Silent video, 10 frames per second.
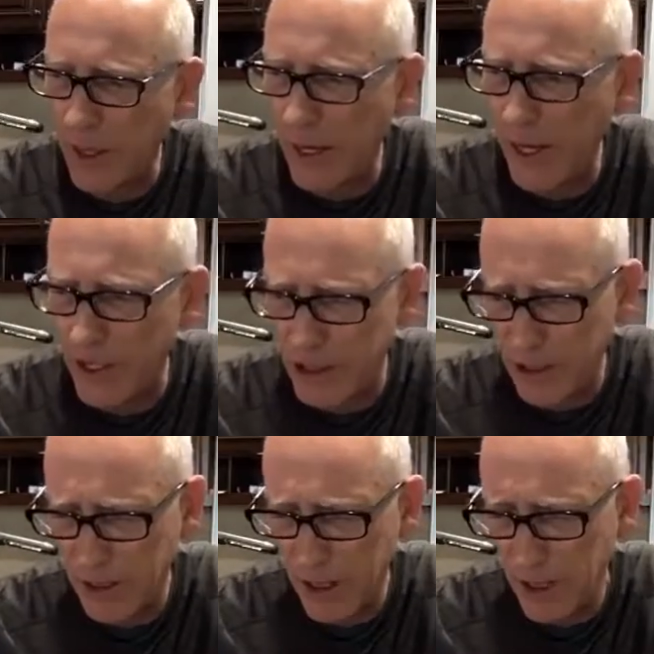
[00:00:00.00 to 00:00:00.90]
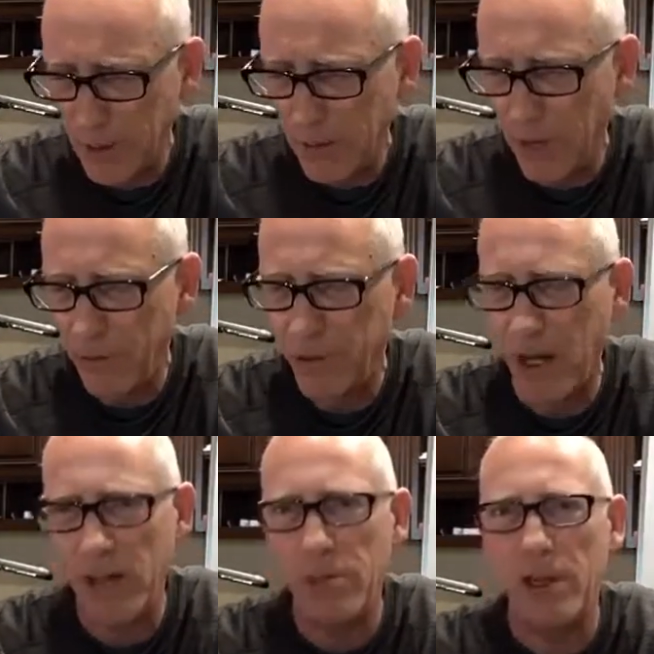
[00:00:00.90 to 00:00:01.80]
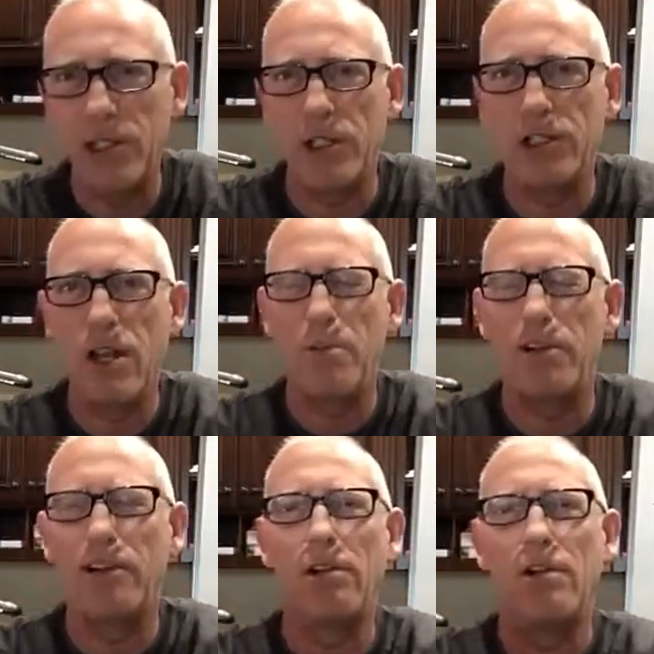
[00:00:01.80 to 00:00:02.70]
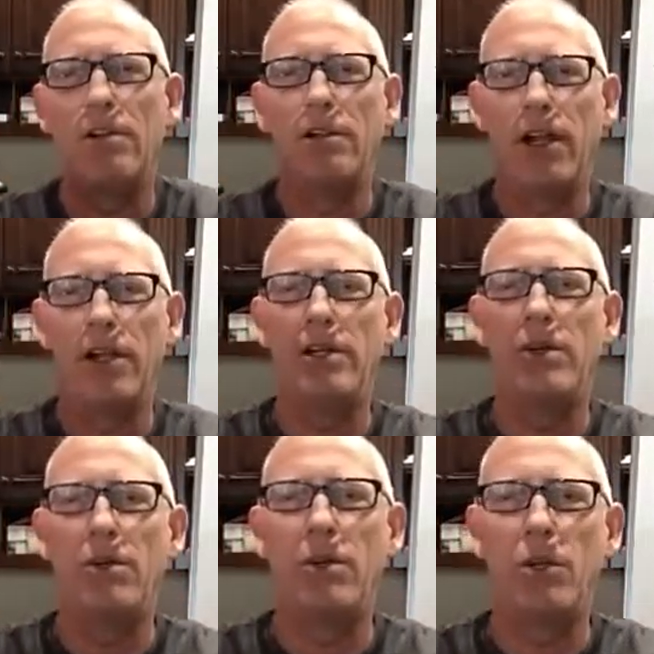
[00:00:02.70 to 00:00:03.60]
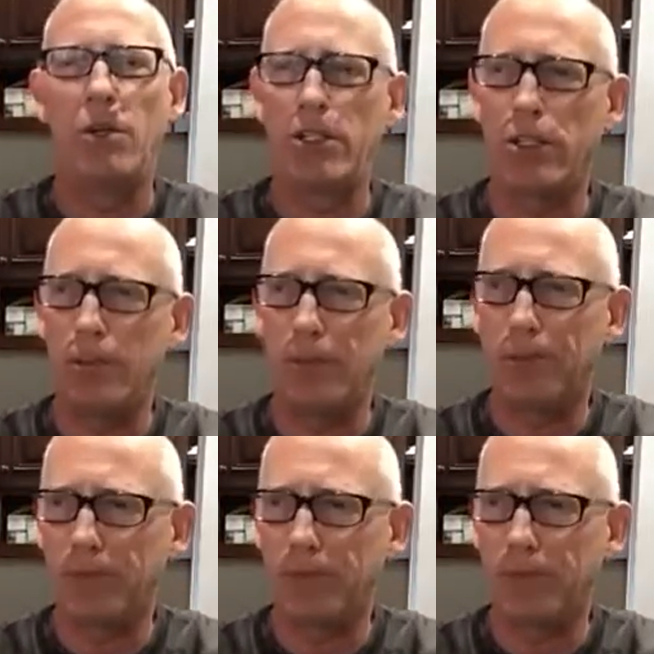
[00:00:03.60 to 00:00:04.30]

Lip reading: Yes, I forgot to mention something called a dog whistle.